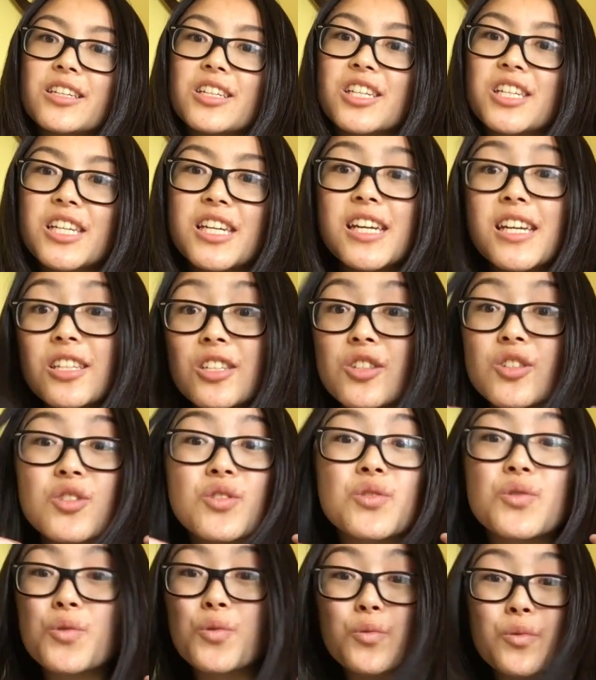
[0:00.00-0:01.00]
she
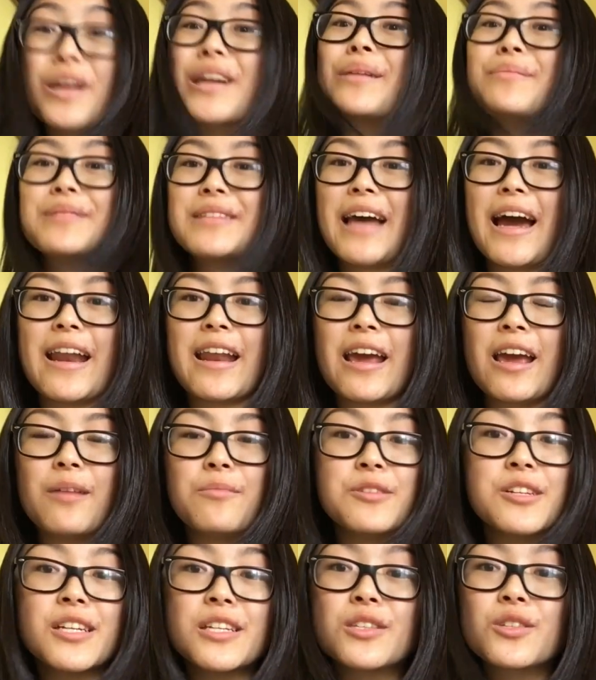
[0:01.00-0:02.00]
screams at
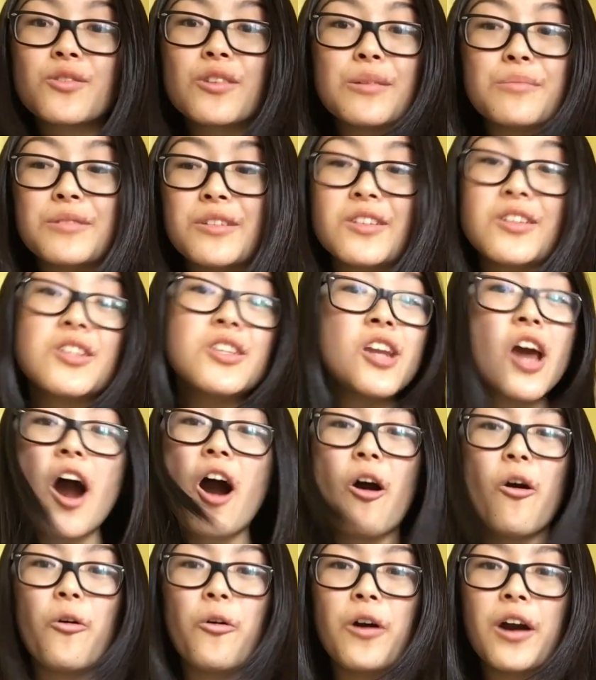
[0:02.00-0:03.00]
him. She screams
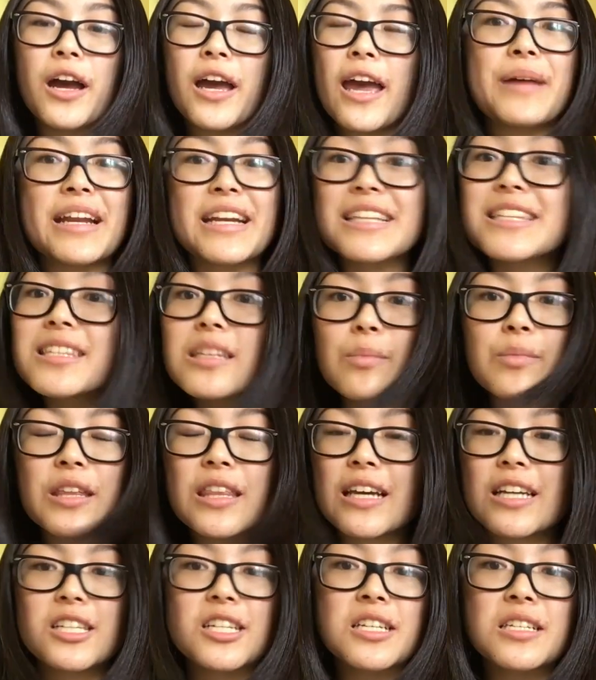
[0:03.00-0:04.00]
no, and it's something
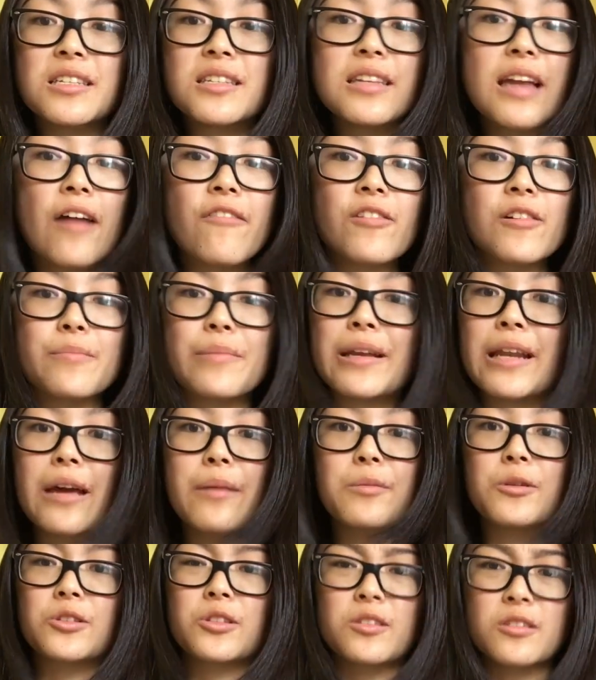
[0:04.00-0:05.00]
that she's never been
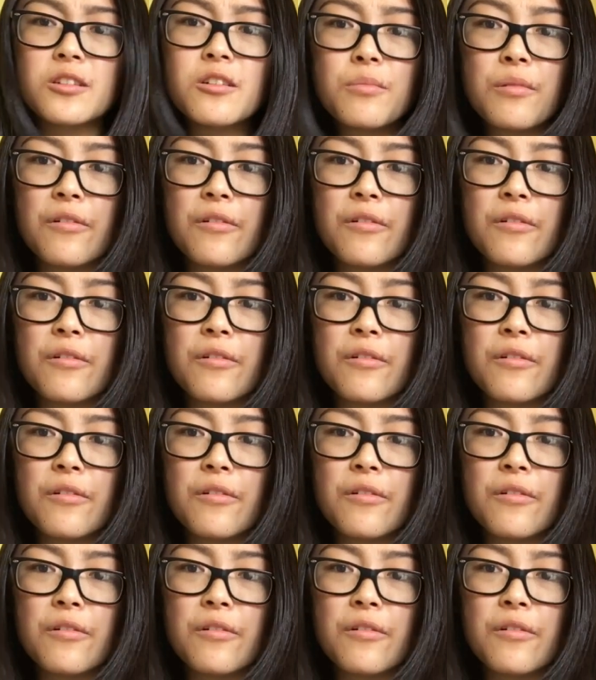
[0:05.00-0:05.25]
able to do